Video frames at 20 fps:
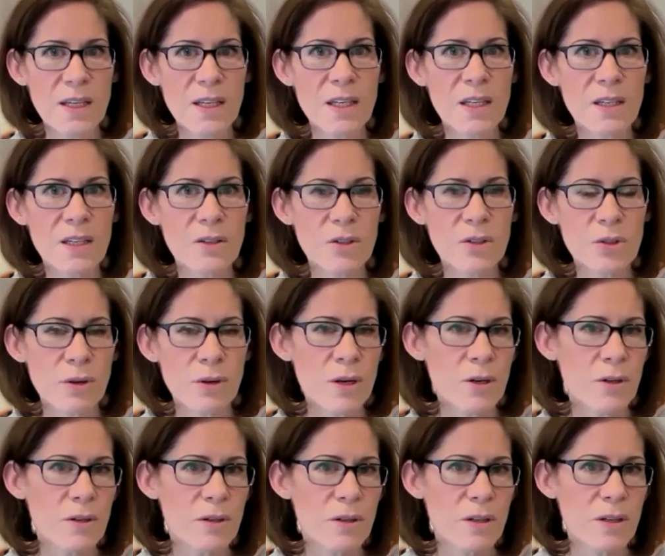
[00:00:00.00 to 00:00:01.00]
it
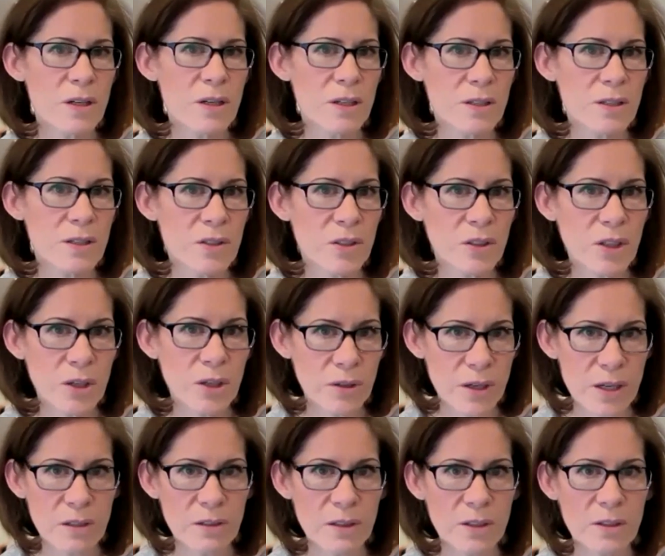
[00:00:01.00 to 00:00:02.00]
triggered a
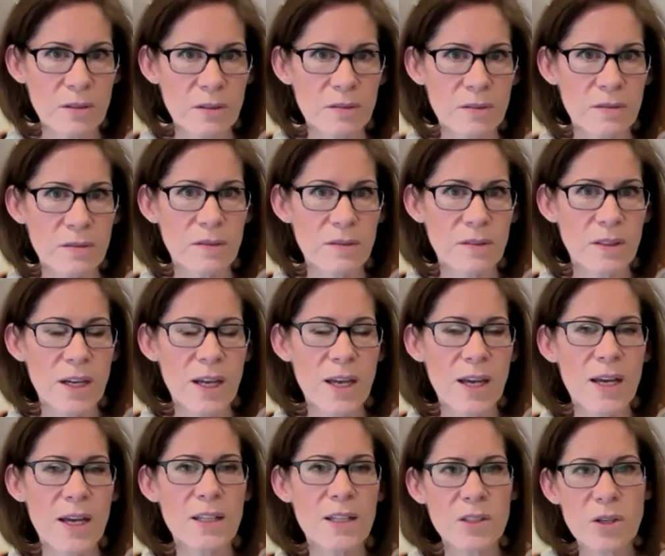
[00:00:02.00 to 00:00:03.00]
security alert.
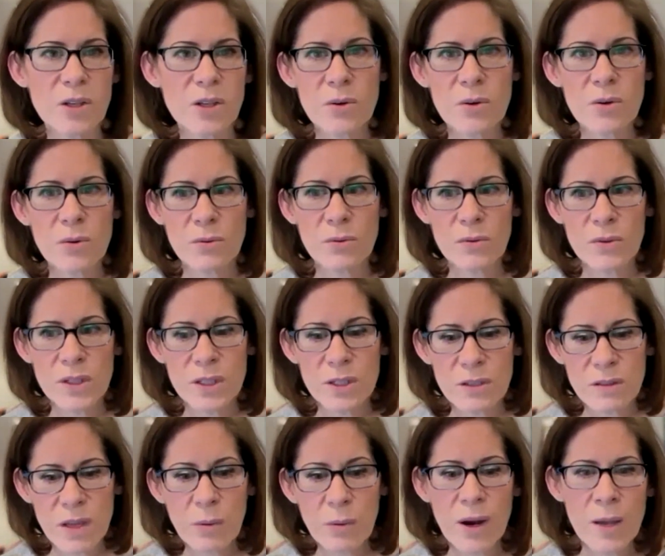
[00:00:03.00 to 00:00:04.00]
And so
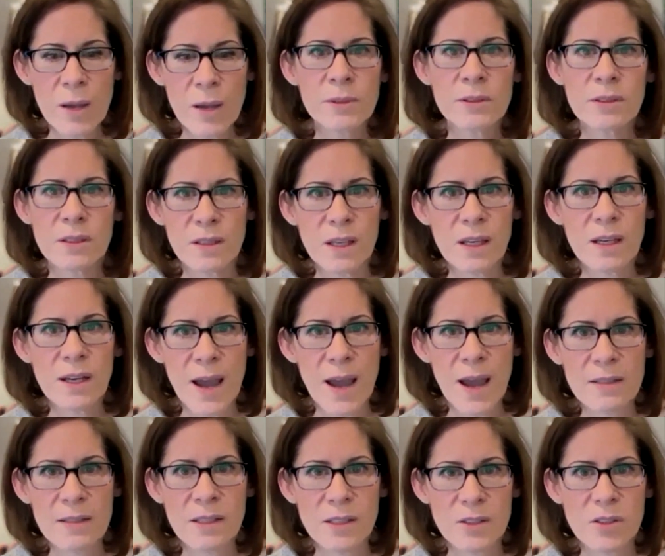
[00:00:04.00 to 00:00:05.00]
they were able to get
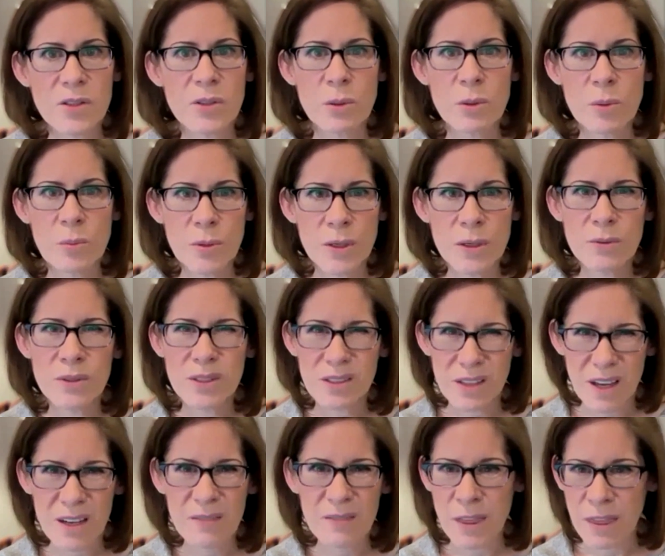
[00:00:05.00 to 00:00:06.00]
access to it, but it was
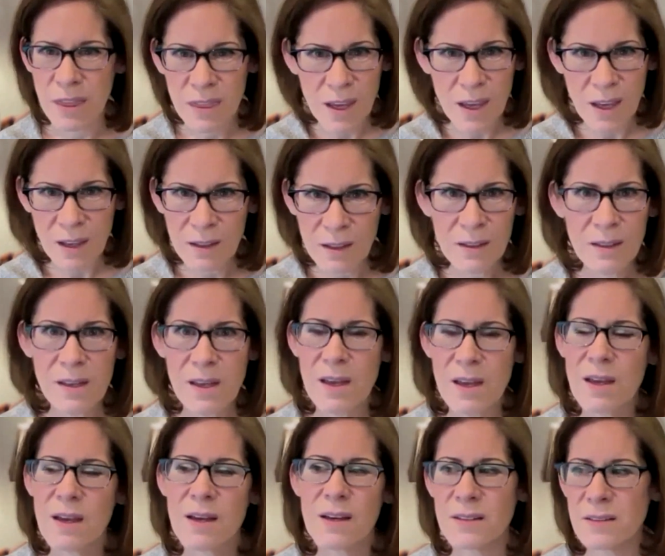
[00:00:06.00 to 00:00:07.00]
kind of a thing.
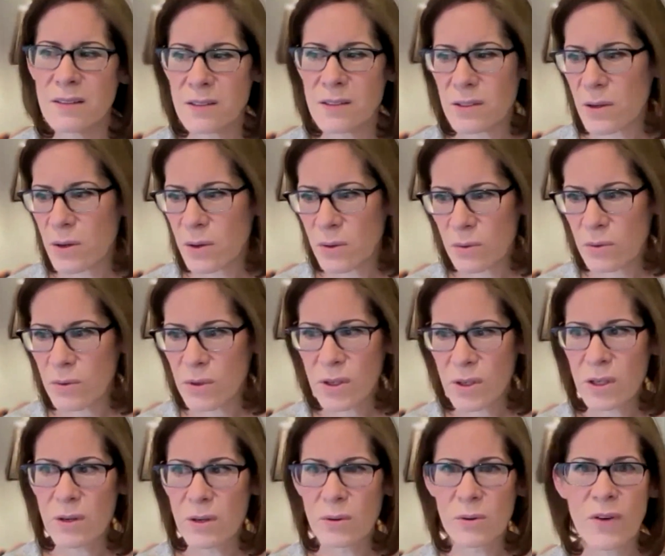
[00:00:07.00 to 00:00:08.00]
And so,
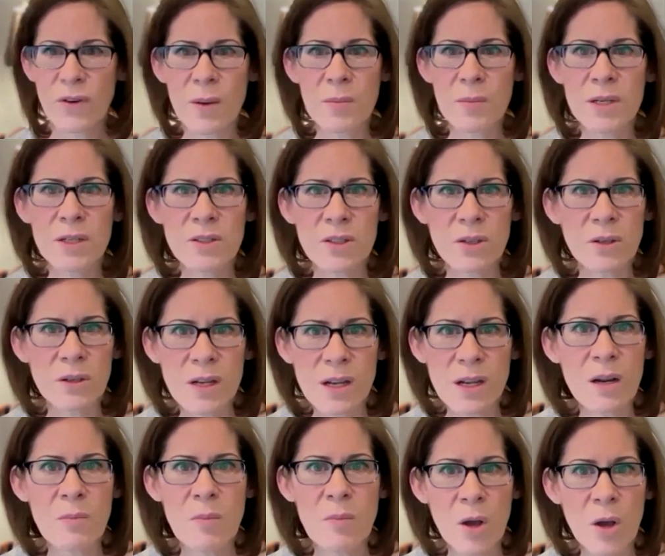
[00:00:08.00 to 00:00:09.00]
if I'm an attorney
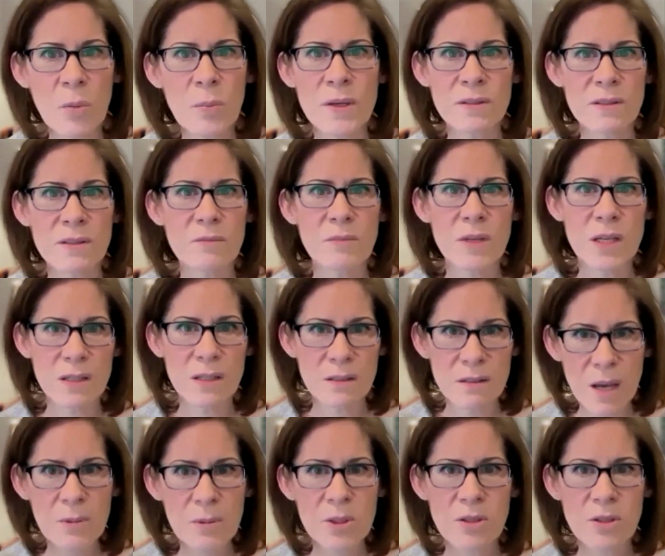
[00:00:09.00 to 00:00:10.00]
and I'm helping somebody
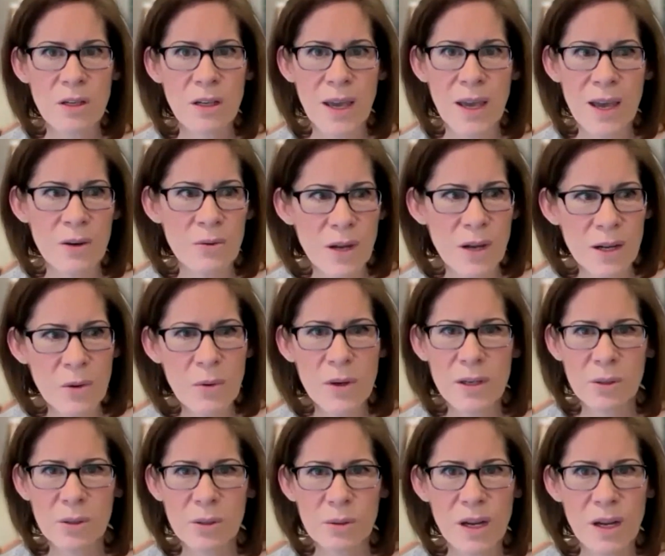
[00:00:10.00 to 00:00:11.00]
establish an account, I don't want
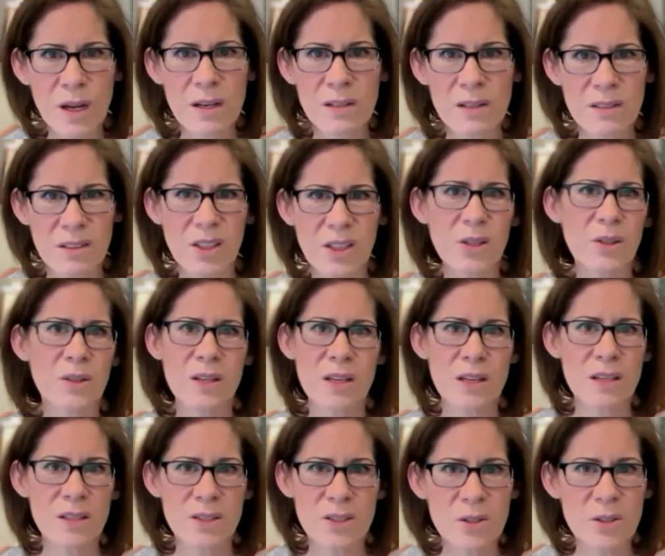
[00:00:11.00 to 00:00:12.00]
to create a
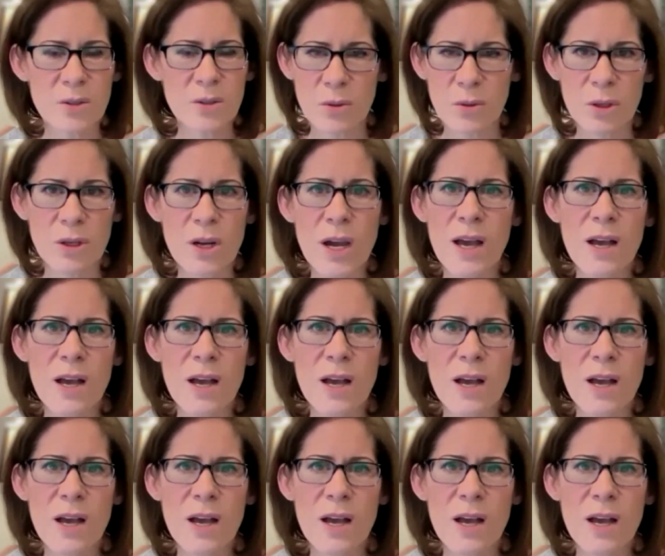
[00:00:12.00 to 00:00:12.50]
security issue or